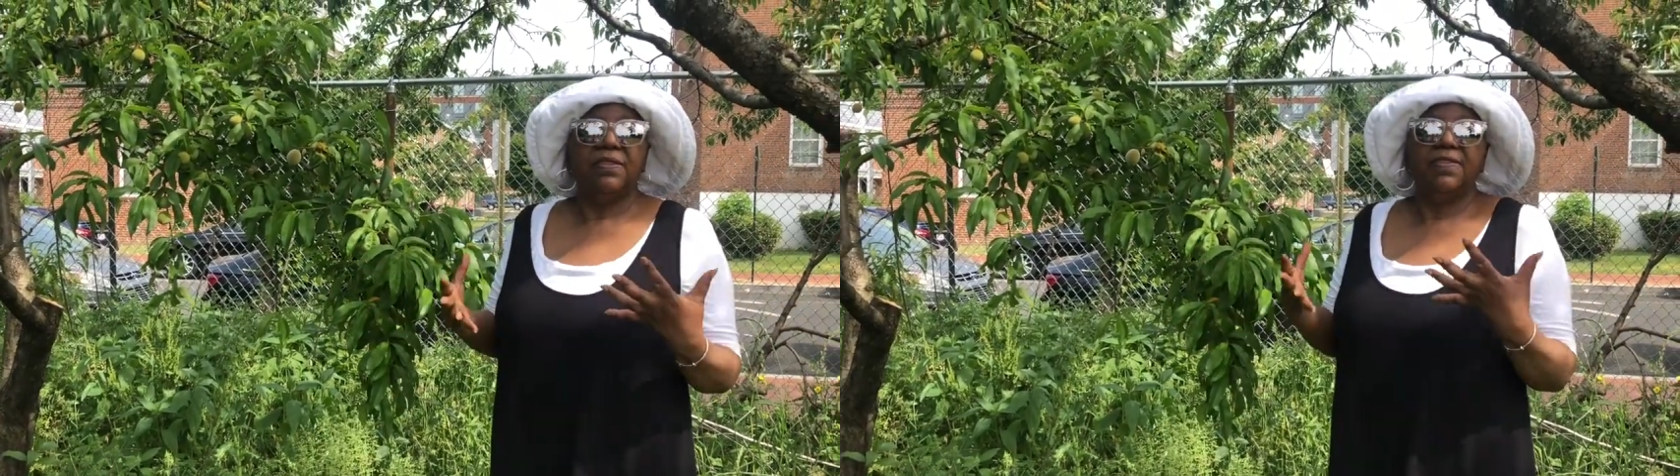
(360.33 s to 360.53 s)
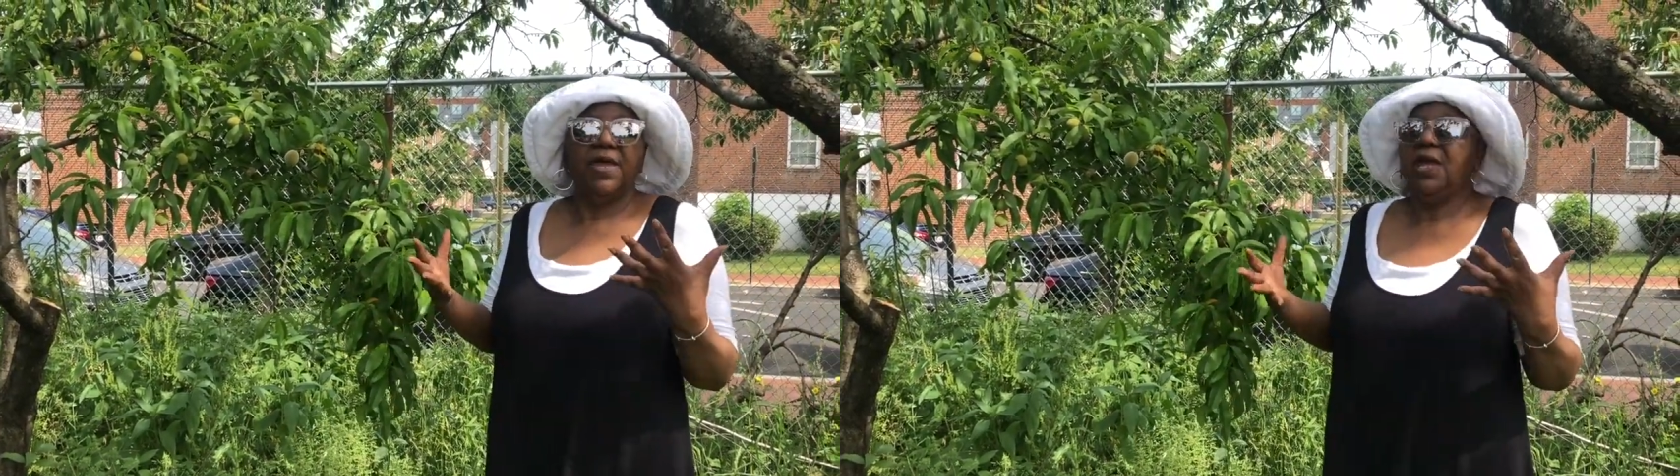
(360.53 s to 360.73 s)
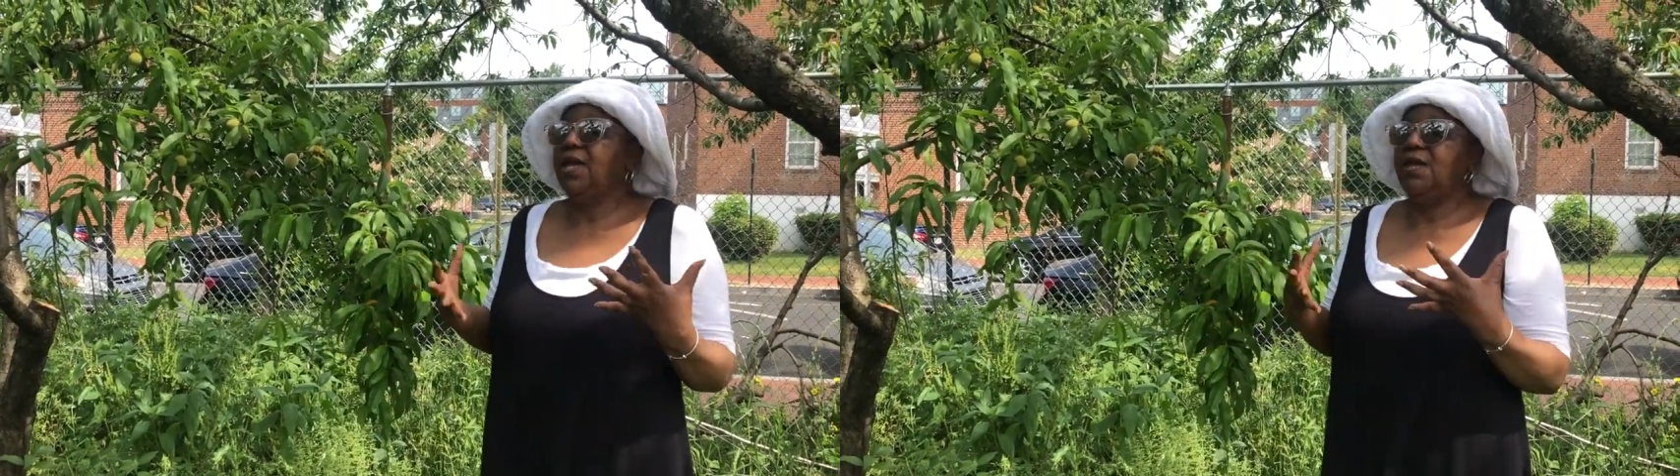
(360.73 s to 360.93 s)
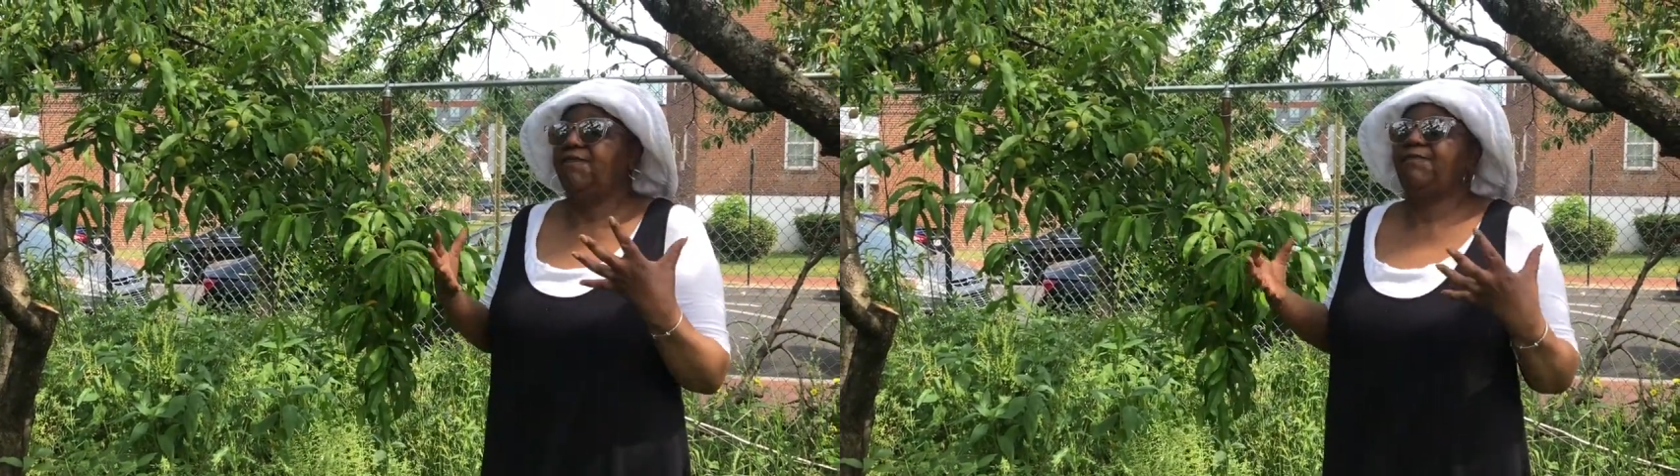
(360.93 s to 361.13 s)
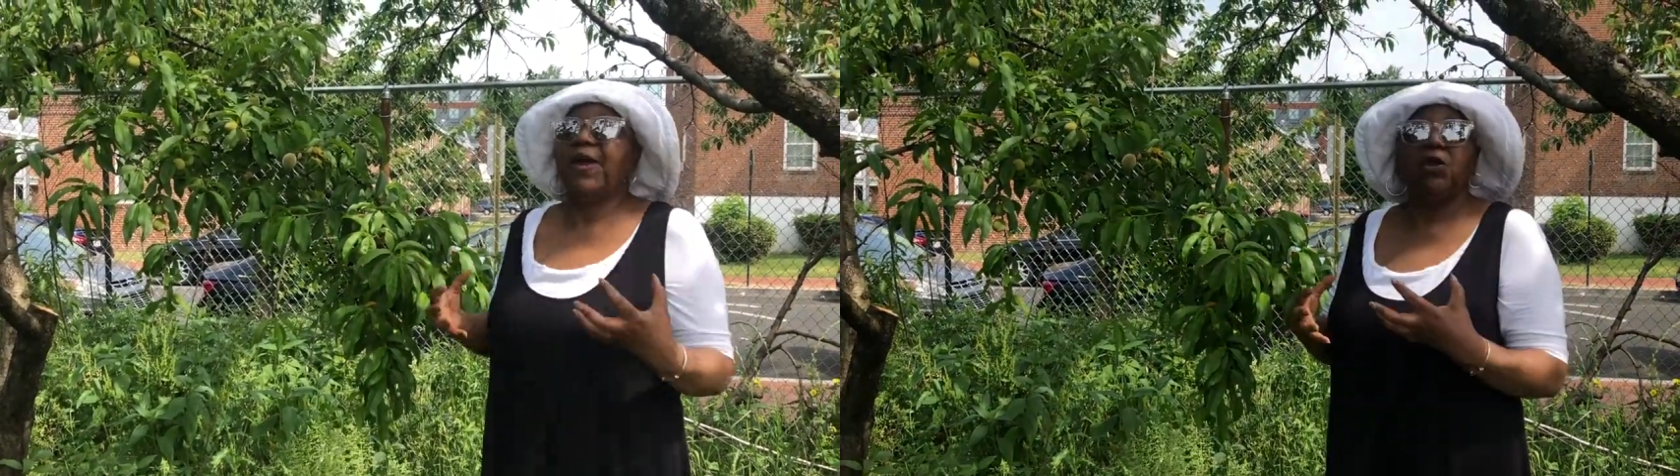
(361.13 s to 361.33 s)
They
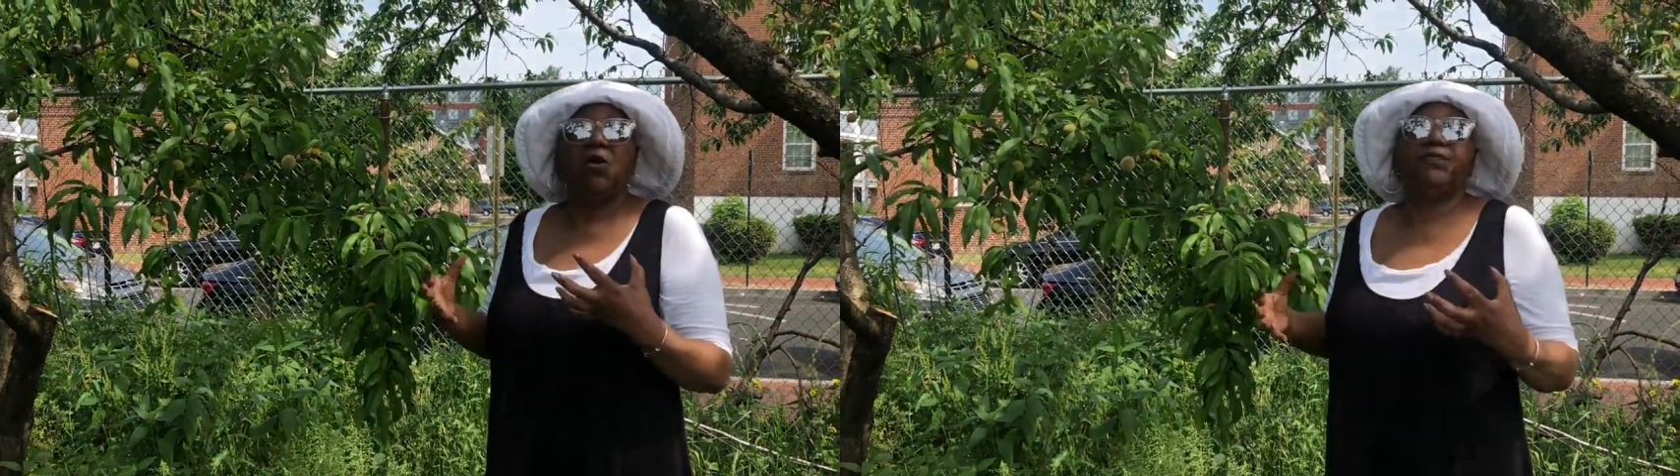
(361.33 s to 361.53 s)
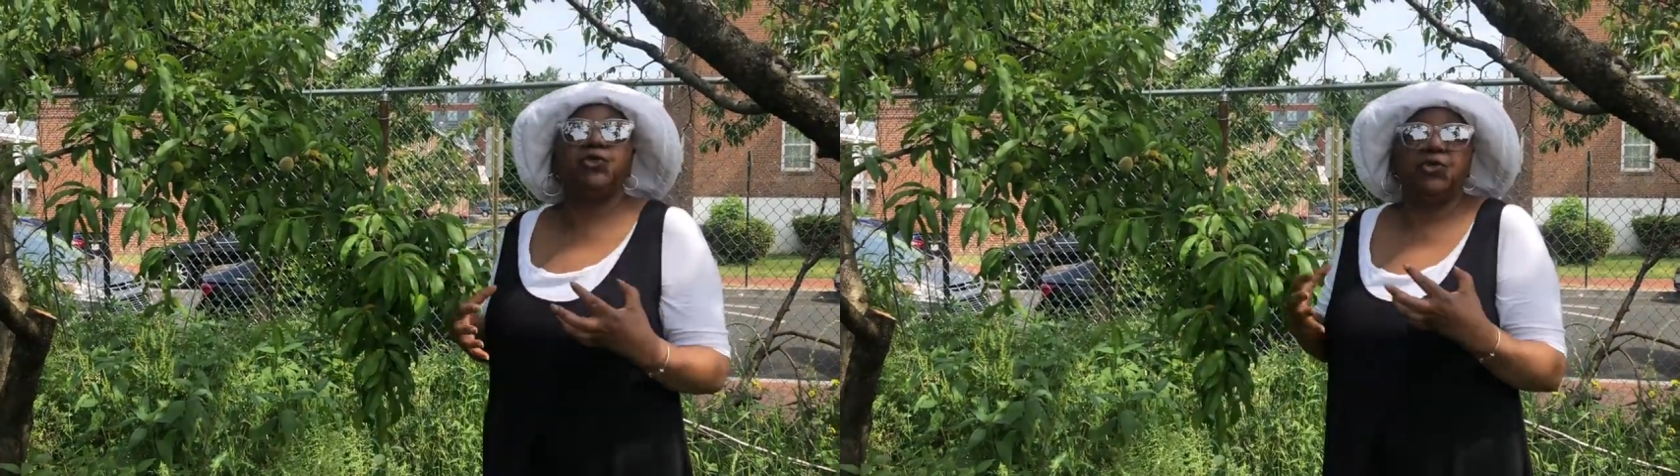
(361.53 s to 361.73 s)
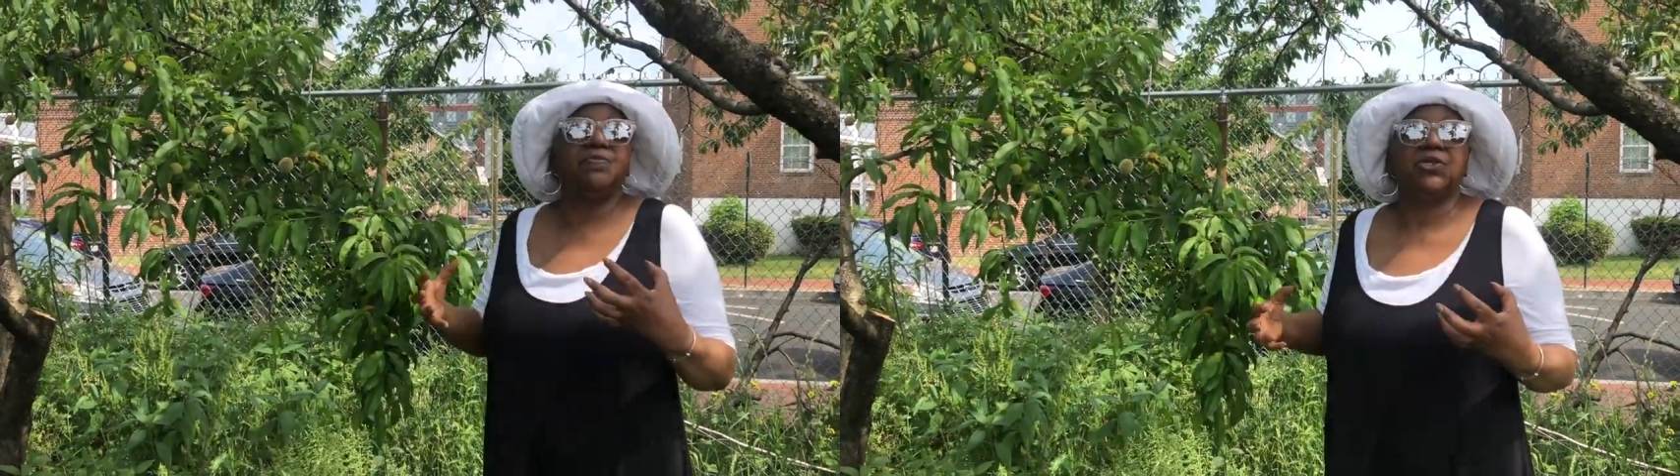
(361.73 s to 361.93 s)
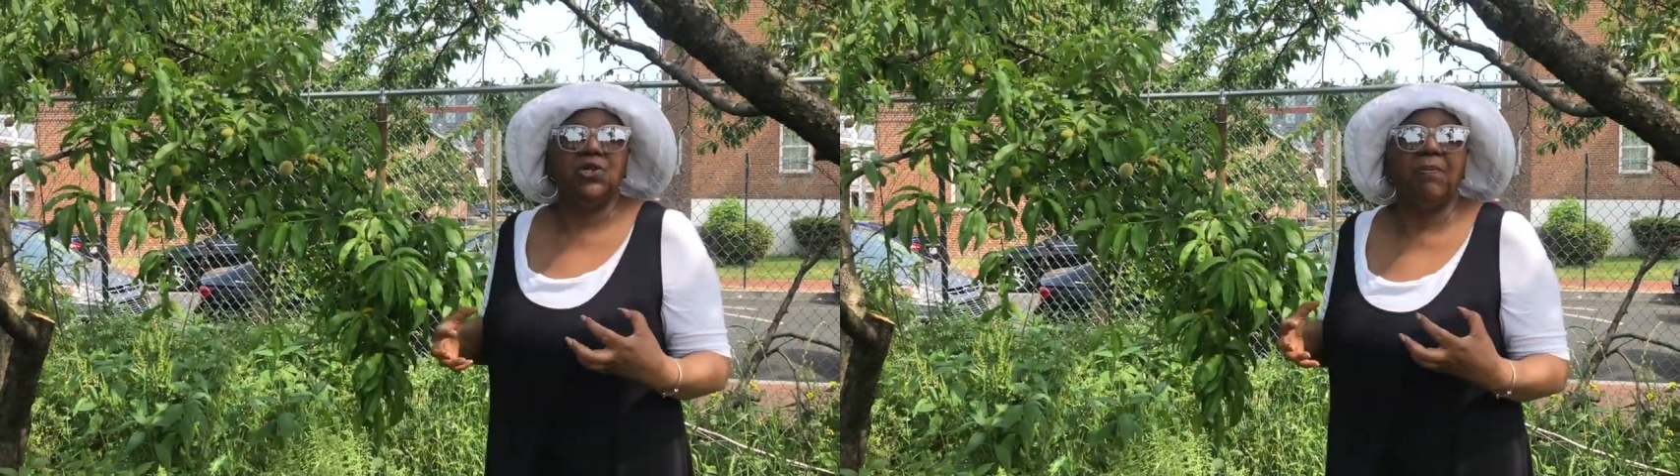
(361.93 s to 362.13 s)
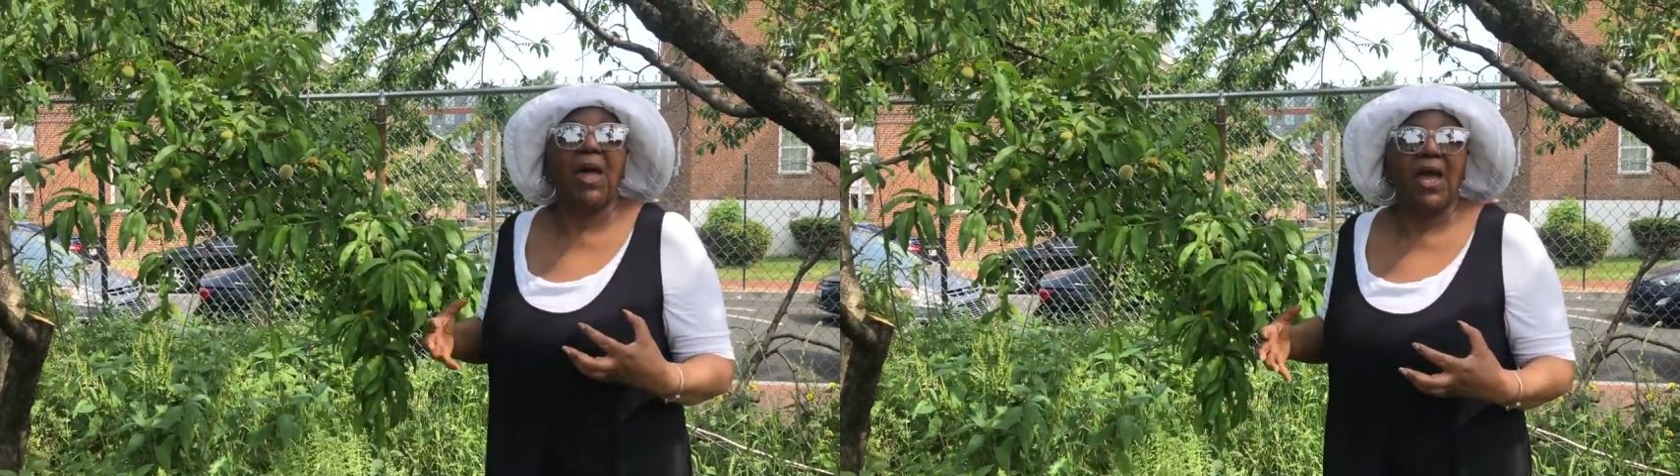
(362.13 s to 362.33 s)
fight off germs in
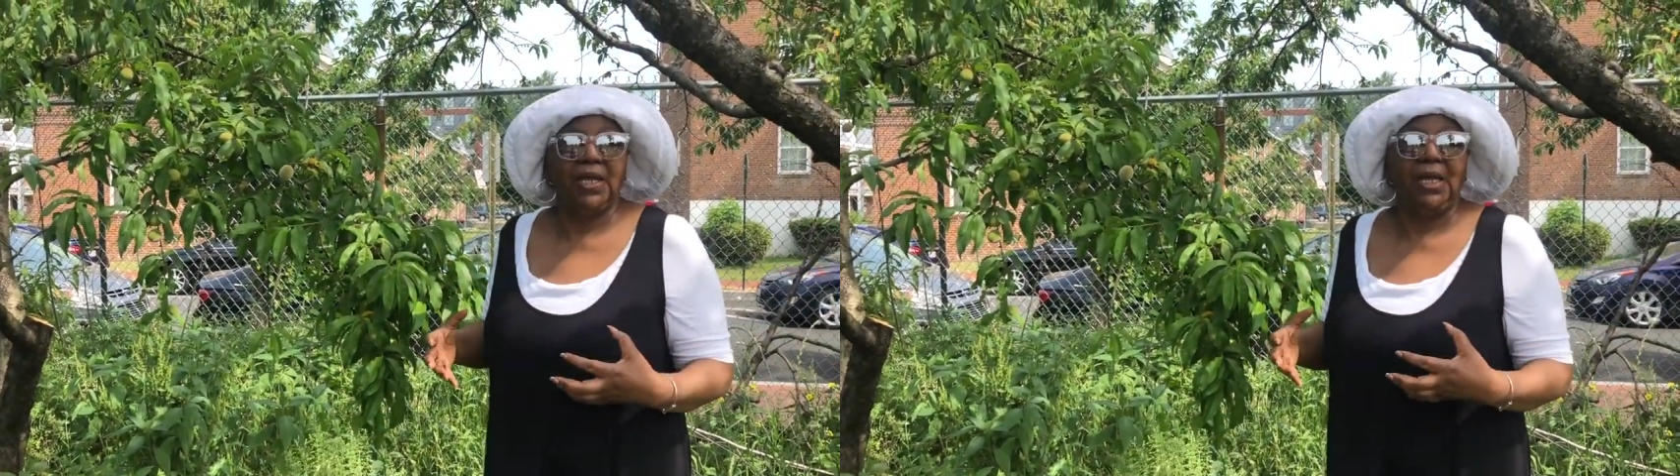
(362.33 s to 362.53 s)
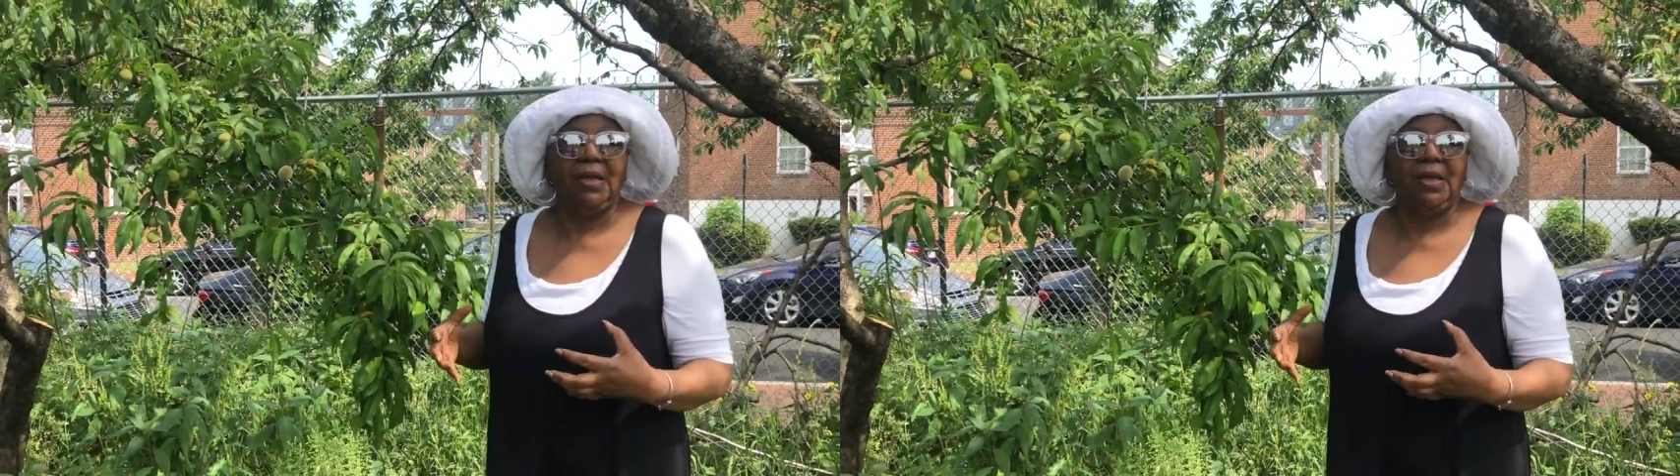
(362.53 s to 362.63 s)
your body.